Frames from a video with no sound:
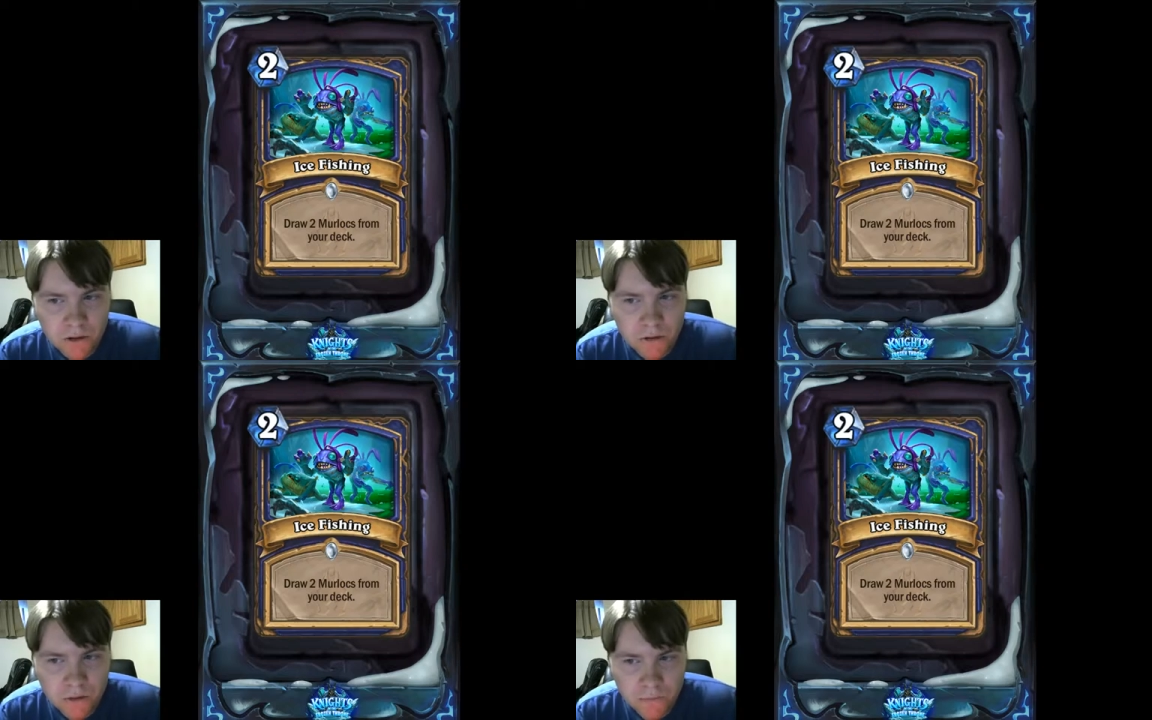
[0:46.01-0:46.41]

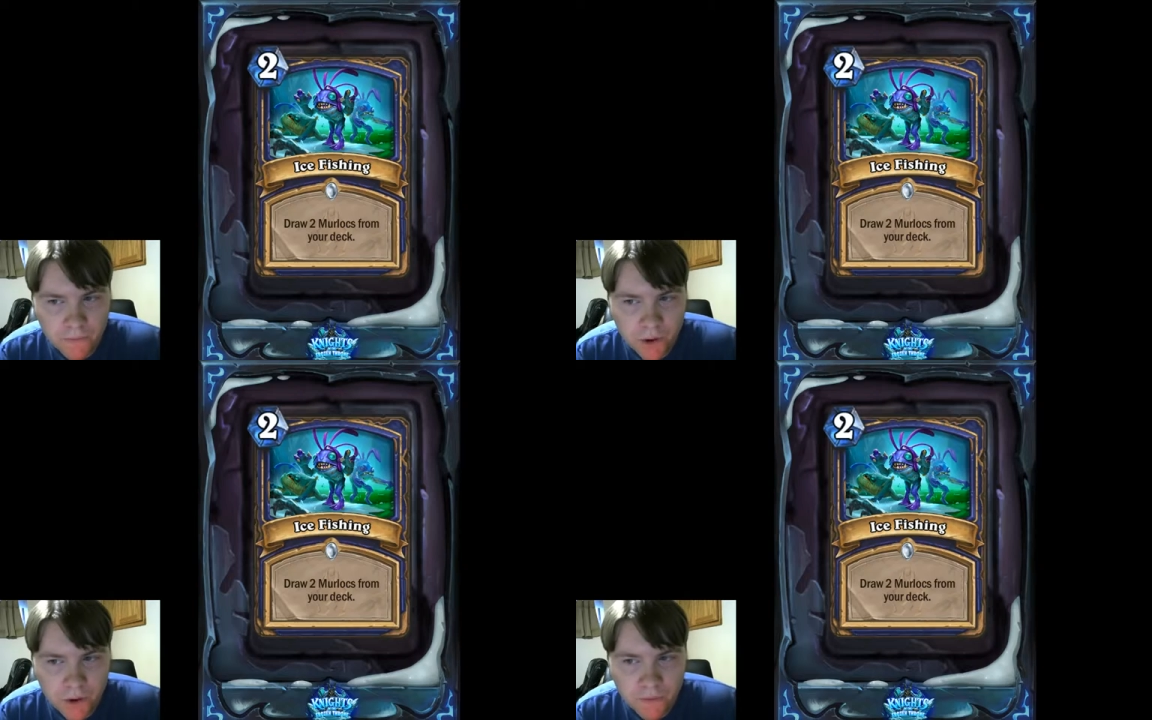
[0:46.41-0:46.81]
or
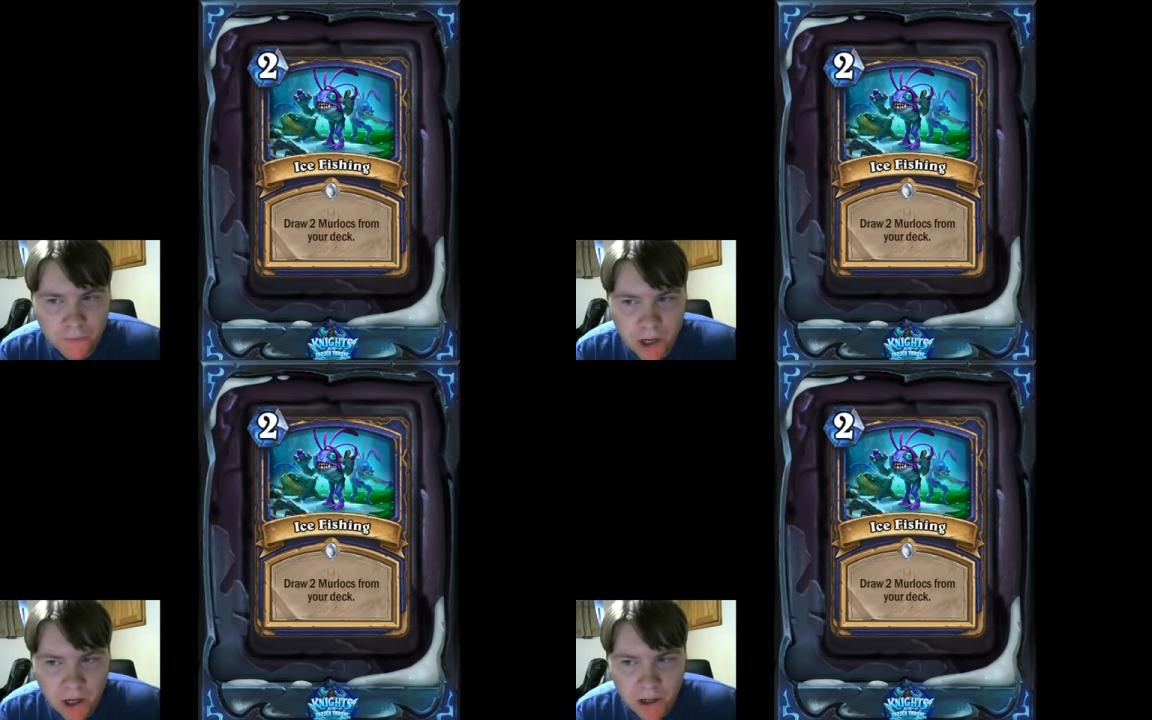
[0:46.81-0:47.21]
far enough
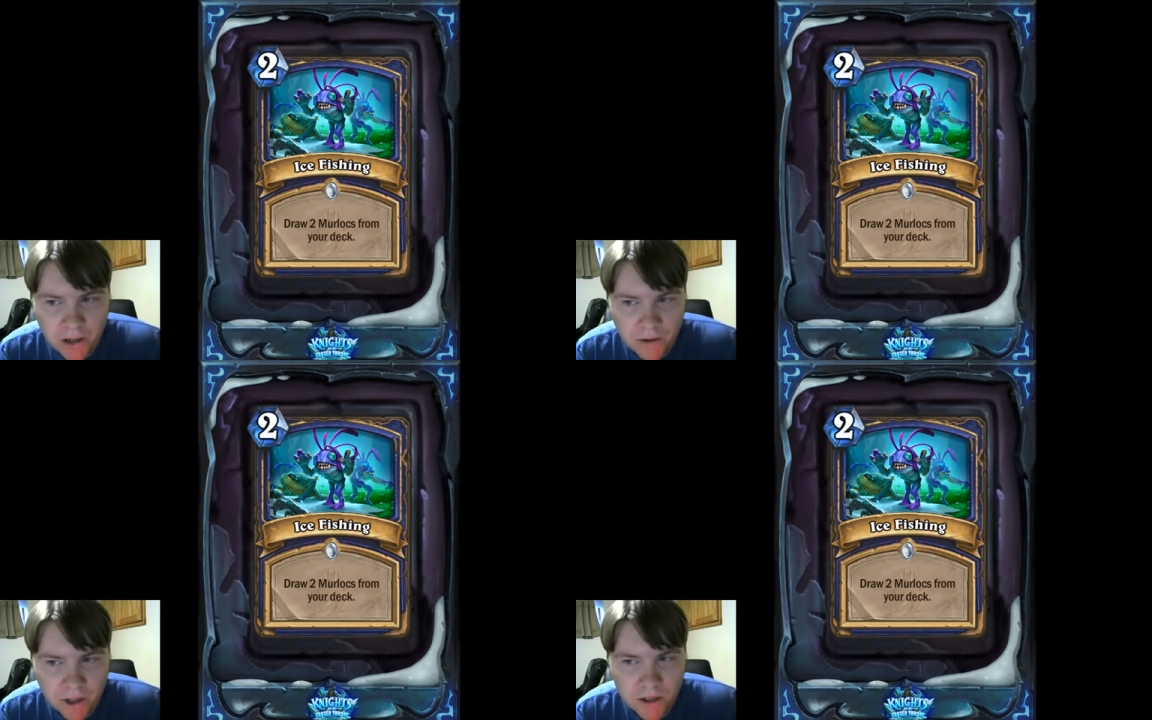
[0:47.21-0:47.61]

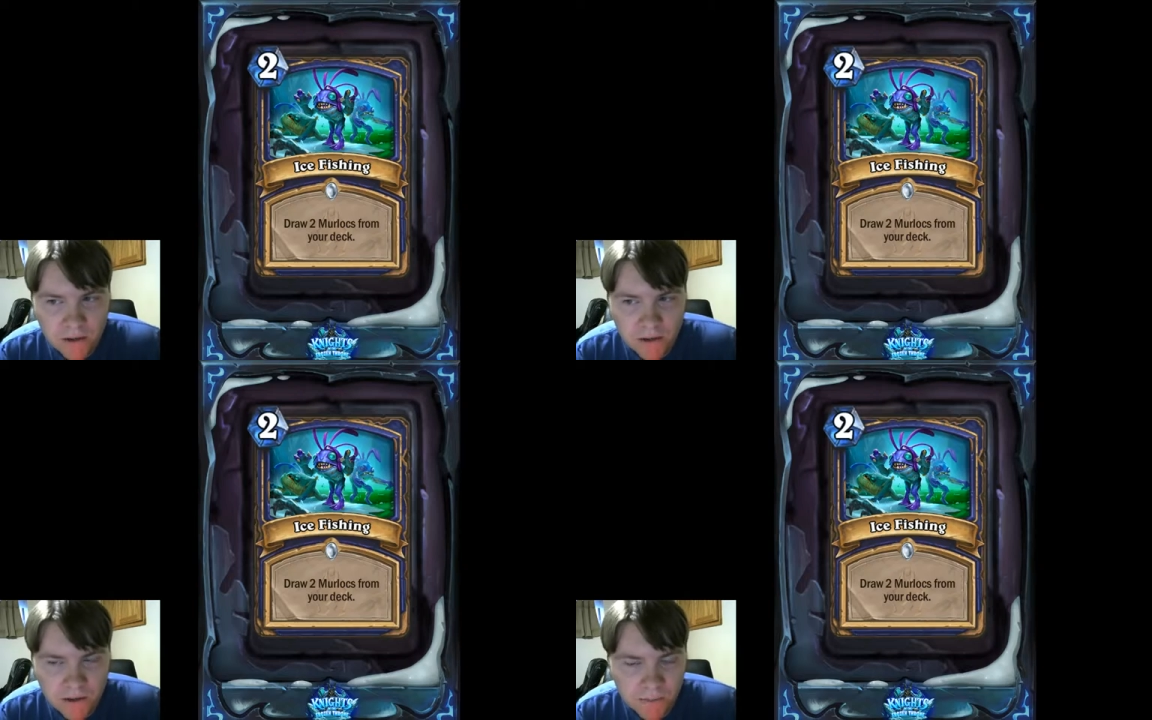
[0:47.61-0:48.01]
behind that
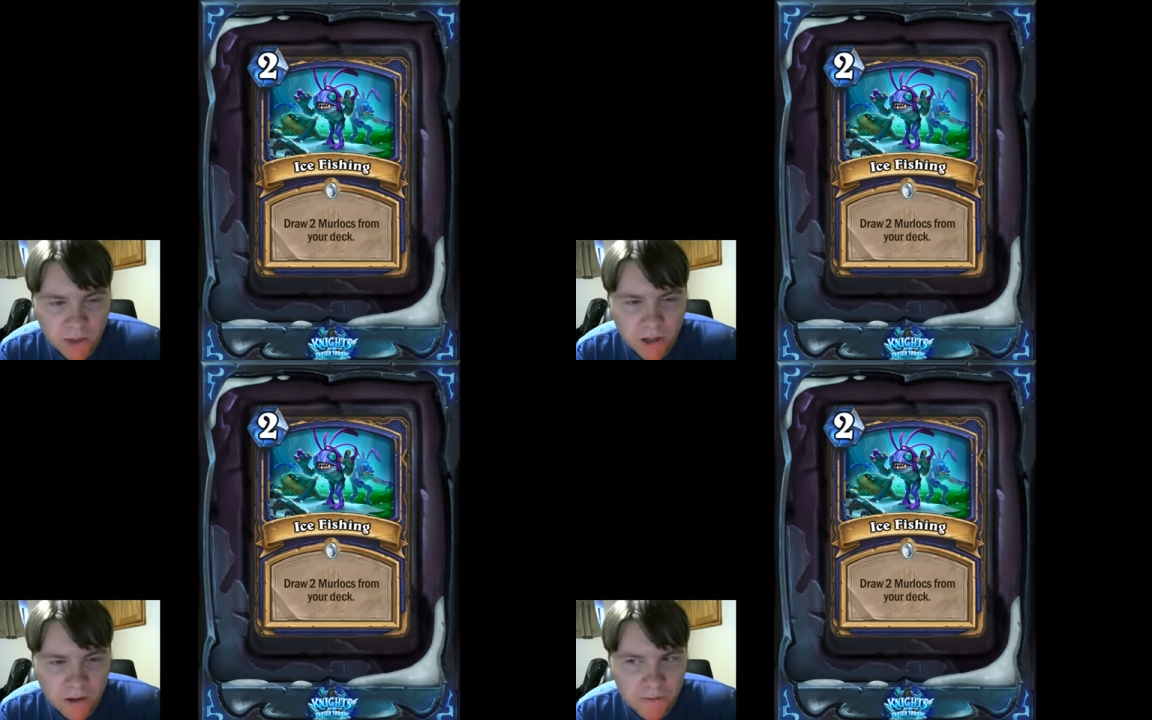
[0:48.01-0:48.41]
it doesn't
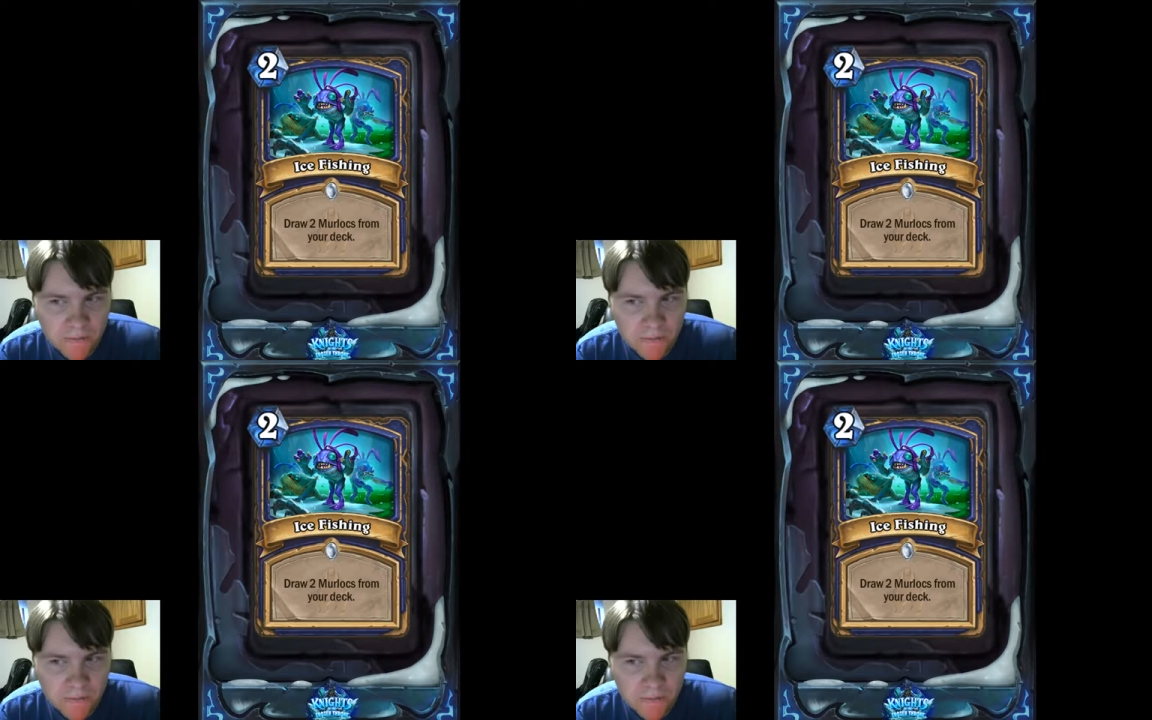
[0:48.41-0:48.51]
matter.